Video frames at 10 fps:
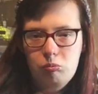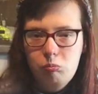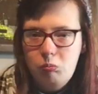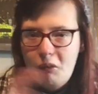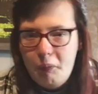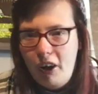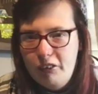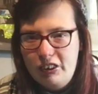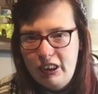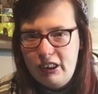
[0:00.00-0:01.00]
we
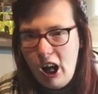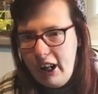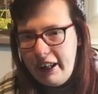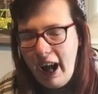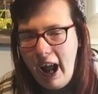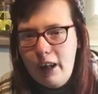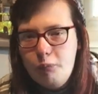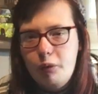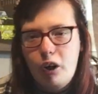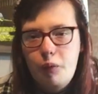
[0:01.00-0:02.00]
post this early
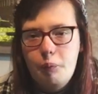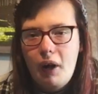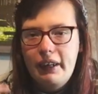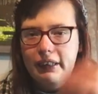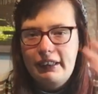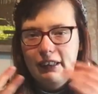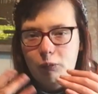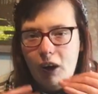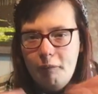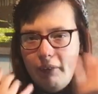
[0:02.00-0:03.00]
April, but this is
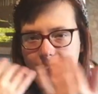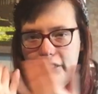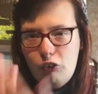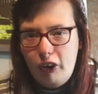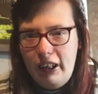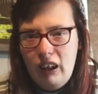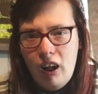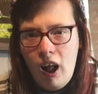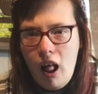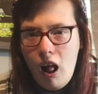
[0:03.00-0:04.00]
what I've been enjoying
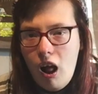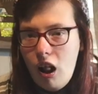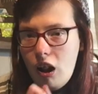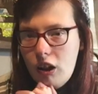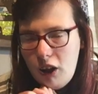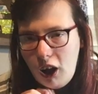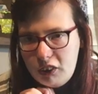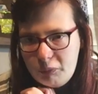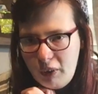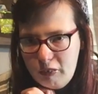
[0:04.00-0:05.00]

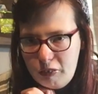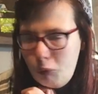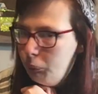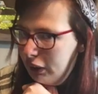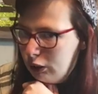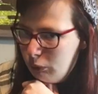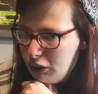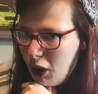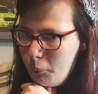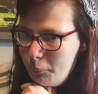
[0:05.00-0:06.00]
last month, which
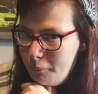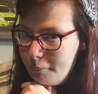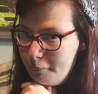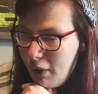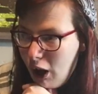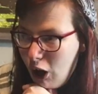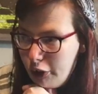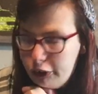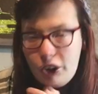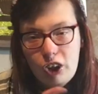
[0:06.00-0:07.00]
was
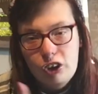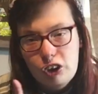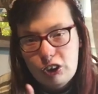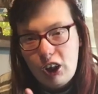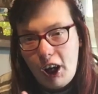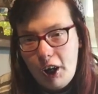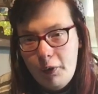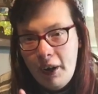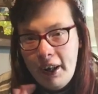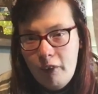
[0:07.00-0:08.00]
March.
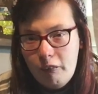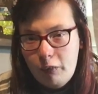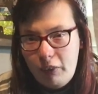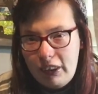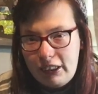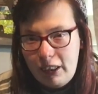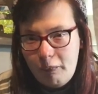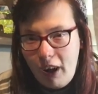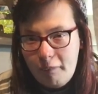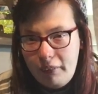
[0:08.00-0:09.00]
So you want to see
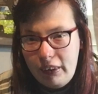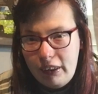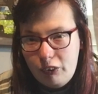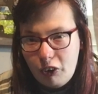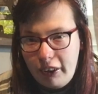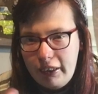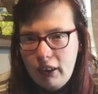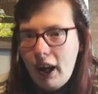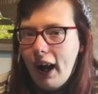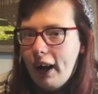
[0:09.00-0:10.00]
what I've been enjoying
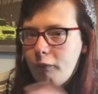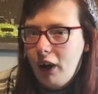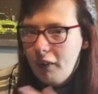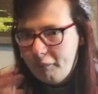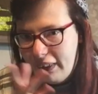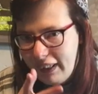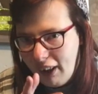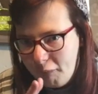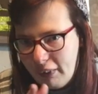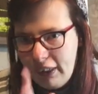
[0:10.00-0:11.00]
and what I've been
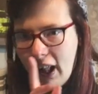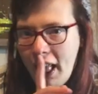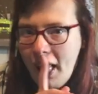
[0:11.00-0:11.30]
loving,